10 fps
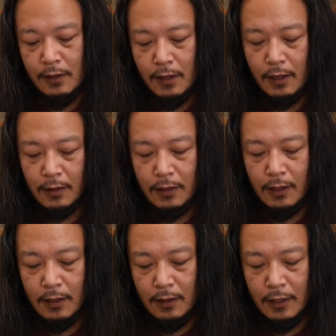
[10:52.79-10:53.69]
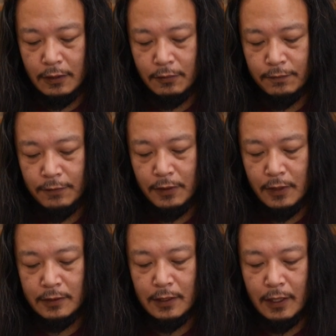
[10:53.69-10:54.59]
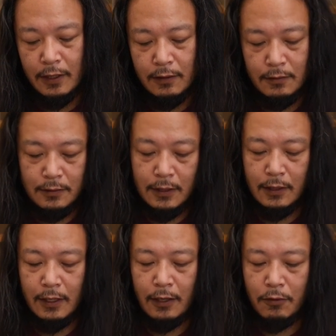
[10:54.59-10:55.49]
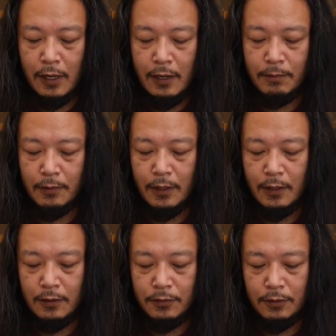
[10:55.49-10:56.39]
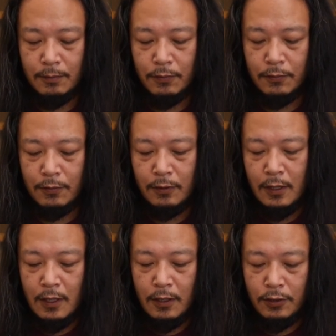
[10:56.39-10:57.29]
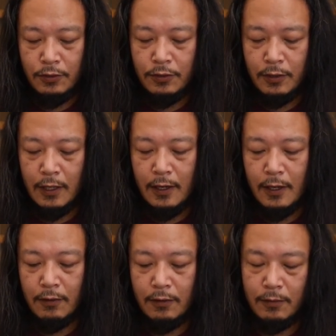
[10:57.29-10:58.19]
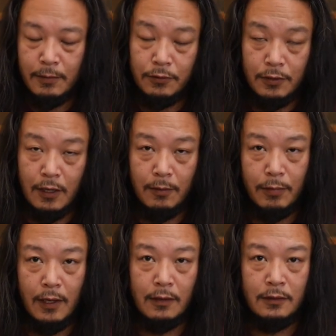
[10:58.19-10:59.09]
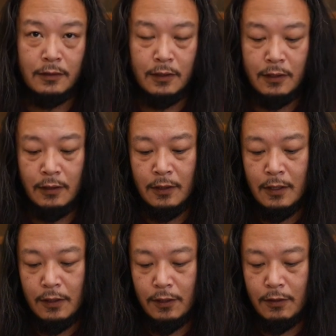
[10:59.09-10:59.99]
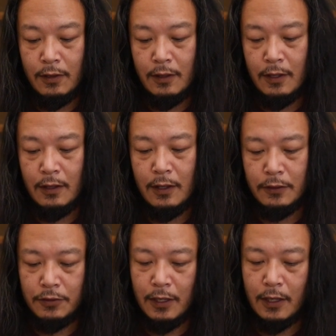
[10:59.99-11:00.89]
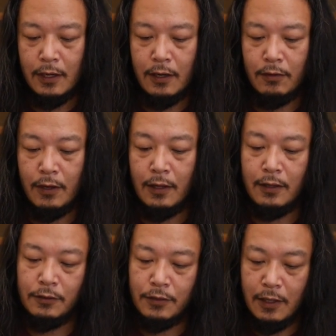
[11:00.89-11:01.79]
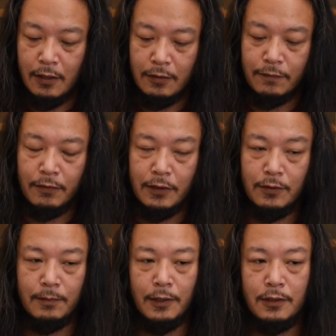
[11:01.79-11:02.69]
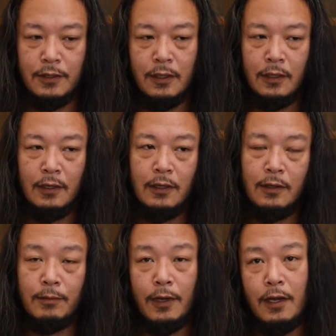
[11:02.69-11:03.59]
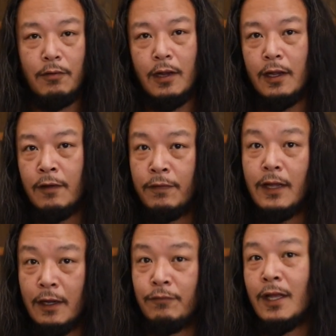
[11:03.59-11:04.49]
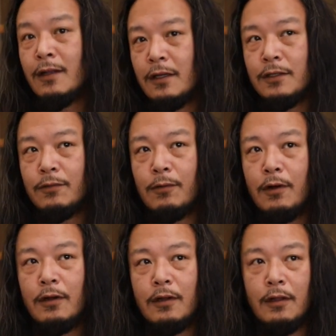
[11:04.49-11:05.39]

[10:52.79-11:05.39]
and then like your foot is like say like heavily into the board. You could get out a little bit, try to balance it, you know, and then like try to get out, and then try not to flick too much. But anyway, if that doesn't work,